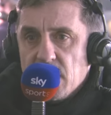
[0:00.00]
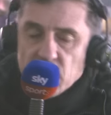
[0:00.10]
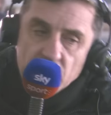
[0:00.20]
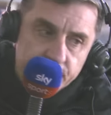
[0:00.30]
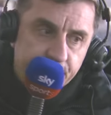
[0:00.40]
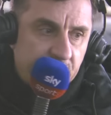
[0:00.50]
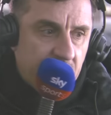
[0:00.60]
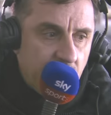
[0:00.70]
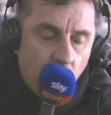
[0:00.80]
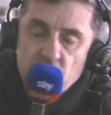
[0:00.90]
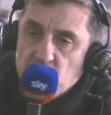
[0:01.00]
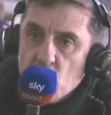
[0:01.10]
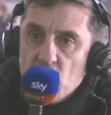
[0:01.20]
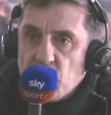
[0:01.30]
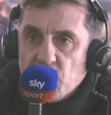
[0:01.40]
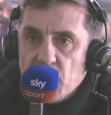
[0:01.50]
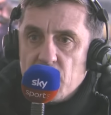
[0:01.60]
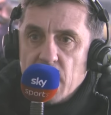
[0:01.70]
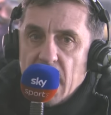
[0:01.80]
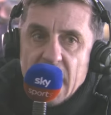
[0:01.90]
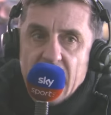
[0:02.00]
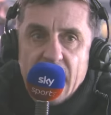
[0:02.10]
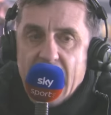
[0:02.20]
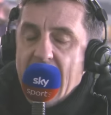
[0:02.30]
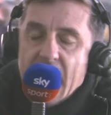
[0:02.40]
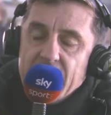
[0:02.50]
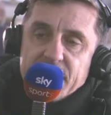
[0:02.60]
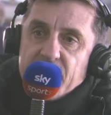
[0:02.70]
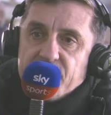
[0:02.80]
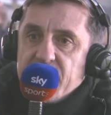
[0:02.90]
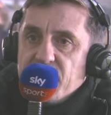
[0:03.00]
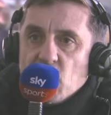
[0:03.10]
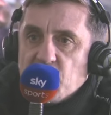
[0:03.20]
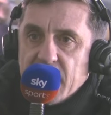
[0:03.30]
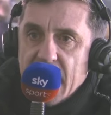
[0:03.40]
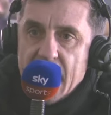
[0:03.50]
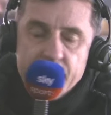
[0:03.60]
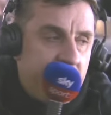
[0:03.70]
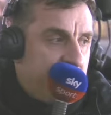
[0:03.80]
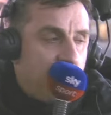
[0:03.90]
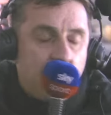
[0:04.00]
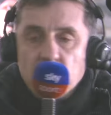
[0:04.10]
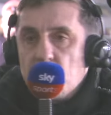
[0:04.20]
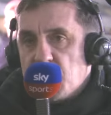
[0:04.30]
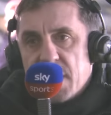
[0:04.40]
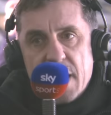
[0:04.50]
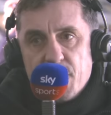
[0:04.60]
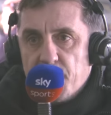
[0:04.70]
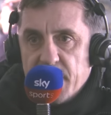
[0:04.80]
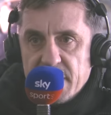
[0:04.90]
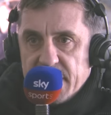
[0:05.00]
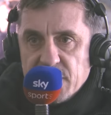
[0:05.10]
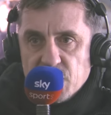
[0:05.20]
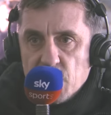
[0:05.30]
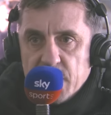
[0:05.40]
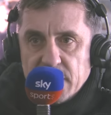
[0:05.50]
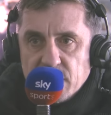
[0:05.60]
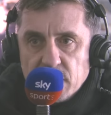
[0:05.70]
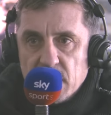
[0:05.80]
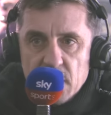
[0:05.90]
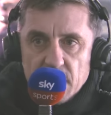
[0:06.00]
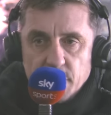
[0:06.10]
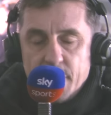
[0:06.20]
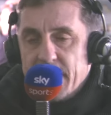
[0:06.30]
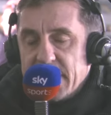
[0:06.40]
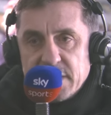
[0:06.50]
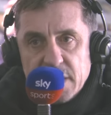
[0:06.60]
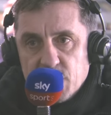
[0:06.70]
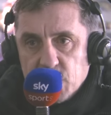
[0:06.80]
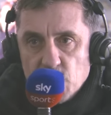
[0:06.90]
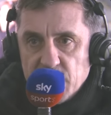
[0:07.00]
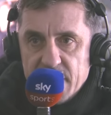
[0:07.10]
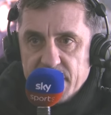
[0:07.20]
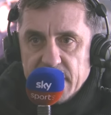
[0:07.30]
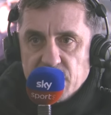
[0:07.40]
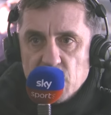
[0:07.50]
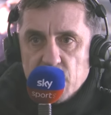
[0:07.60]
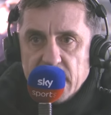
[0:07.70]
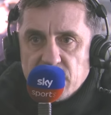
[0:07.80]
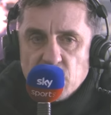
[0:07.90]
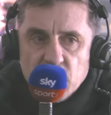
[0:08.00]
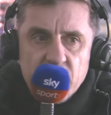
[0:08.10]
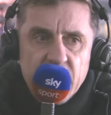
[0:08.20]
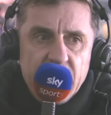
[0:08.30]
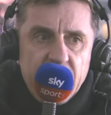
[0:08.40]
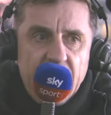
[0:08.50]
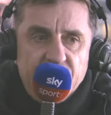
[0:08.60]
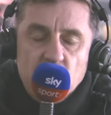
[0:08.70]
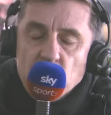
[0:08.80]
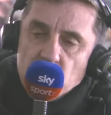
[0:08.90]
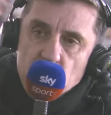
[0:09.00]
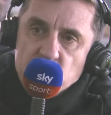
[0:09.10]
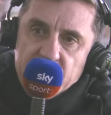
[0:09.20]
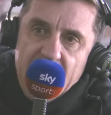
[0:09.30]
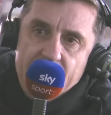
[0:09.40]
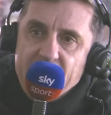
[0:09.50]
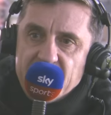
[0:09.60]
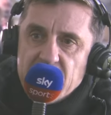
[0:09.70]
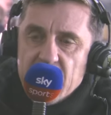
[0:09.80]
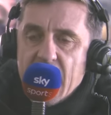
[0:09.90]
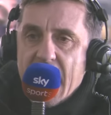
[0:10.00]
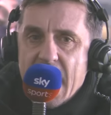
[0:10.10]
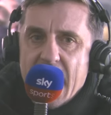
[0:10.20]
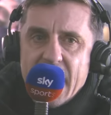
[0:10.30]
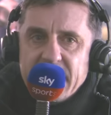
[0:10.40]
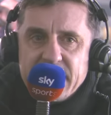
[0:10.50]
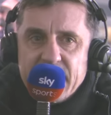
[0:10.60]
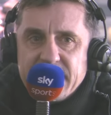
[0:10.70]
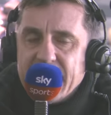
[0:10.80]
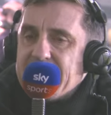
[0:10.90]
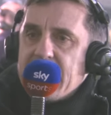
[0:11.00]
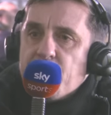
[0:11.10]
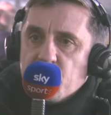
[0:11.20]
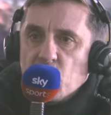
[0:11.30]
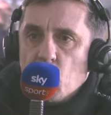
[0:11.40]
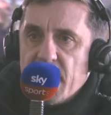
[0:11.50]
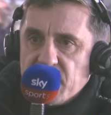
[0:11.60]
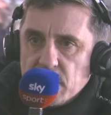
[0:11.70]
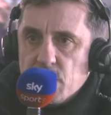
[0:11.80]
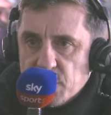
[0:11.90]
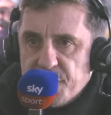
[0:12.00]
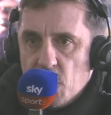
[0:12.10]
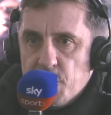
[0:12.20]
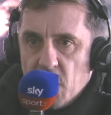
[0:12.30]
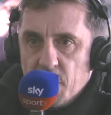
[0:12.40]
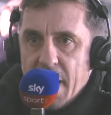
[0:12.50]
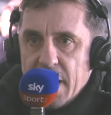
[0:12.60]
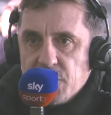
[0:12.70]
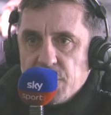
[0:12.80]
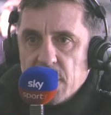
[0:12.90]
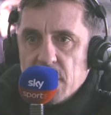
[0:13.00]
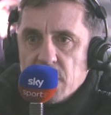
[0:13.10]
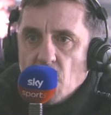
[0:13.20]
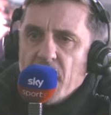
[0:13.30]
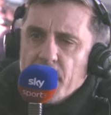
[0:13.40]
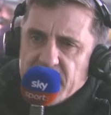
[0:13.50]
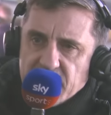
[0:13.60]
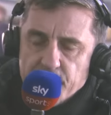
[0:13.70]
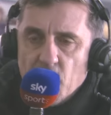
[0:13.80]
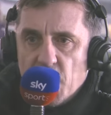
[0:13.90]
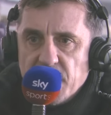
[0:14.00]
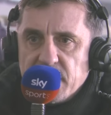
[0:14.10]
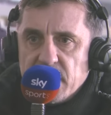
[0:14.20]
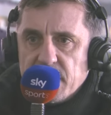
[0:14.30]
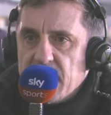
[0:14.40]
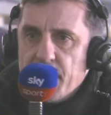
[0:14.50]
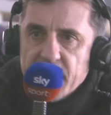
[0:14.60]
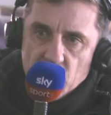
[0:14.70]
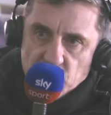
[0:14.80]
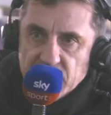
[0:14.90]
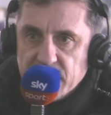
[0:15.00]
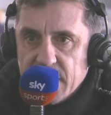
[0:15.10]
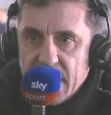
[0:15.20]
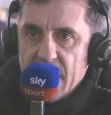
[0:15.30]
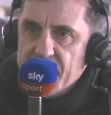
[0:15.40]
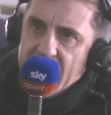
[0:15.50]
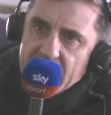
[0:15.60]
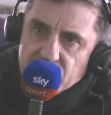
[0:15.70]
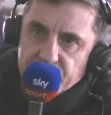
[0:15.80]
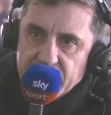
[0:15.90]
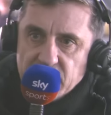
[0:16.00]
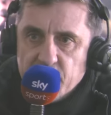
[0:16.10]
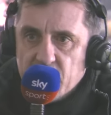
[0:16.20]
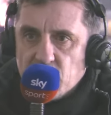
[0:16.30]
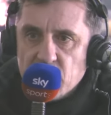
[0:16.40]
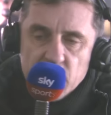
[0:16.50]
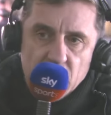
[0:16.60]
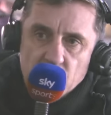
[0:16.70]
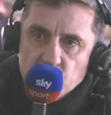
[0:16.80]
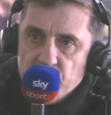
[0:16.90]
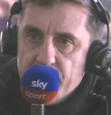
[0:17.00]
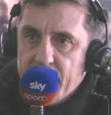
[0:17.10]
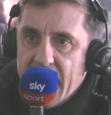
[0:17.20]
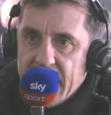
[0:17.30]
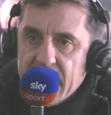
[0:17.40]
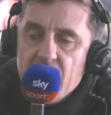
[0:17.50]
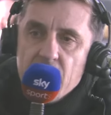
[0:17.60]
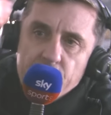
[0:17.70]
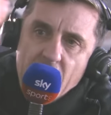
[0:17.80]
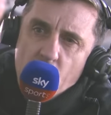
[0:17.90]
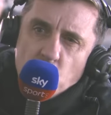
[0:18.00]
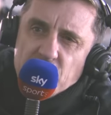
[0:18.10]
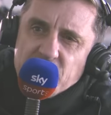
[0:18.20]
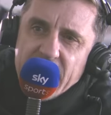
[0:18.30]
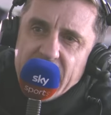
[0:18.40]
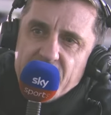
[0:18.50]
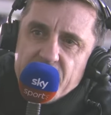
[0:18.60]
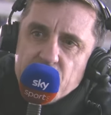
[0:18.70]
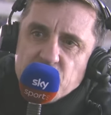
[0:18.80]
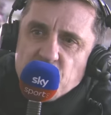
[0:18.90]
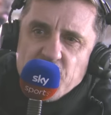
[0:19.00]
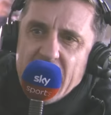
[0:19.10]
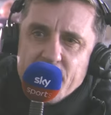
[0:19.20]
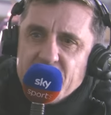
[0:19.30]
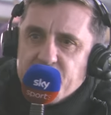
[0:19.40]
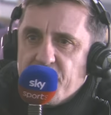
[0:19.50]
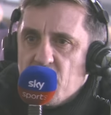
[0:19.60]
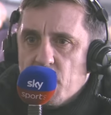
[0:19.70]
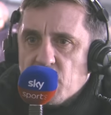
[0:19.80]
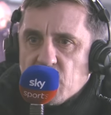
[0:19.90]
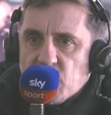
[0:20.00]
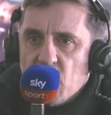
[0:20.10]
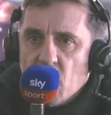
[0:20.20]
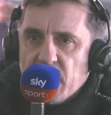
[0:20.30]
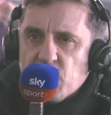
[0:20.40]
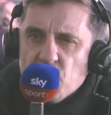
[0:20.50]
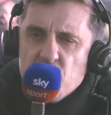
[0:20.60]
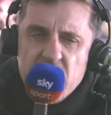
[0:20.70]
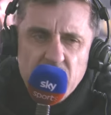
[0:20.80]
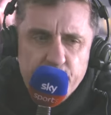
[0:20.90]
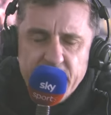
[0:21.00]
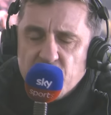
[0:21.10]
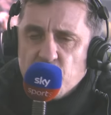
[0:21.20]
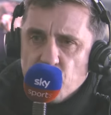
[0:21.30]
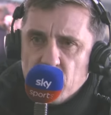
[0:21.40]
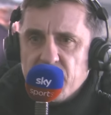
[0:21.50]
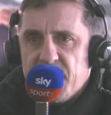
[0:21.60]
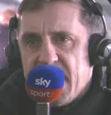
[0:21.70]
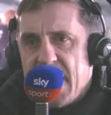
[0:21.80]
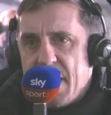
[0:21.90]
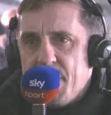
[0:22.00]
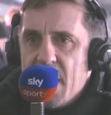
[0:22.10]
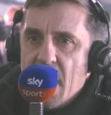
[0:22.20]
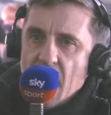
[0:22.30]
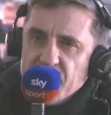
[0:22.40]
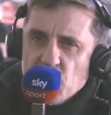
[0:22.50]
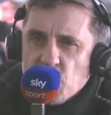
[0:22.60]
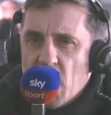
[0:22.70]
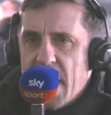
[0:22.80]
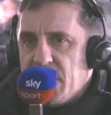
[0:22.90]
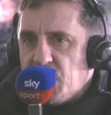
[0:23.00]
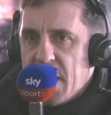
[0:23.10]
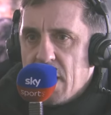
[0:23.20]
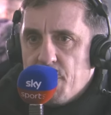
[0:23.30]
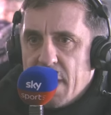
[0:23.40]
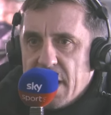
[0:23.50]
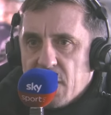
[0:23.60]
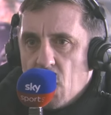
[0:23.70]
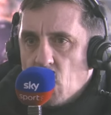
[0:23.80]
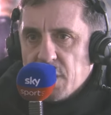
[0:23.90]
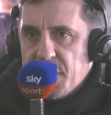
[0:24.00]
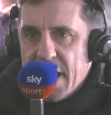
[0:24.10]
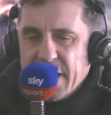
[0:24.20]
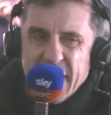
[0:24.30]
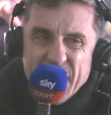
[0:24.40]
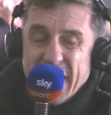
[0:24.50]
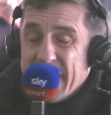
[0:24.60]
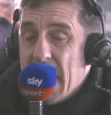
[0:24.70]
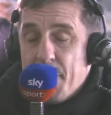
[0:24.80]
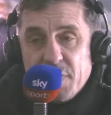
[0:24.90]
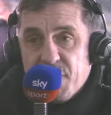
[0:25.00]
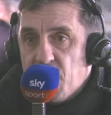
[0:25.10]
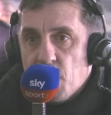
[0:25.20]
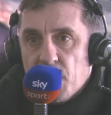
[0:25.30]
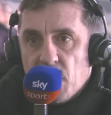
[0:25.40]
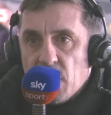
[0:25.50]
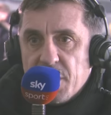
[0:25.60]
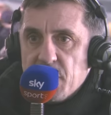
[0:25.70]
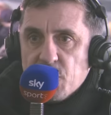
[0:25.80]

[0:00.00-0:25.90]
So, you know, there's work to do. They've lost a game. You can lose a game up here against Newcastle. There'll be many teams lose here against Newcastle. So if you're going to lose a game, I think I'd say that's an acceptable way to lose a football match. You know, they'll be disappointed and they'll be gutted tonight, and the Arsenal fans will be gutted with a long trip back. But I wouldn't say that there was a shame in this performance at all. It was a real big struggle of a game, and they just got edged out by a goal in the end. Now, that can happen in football.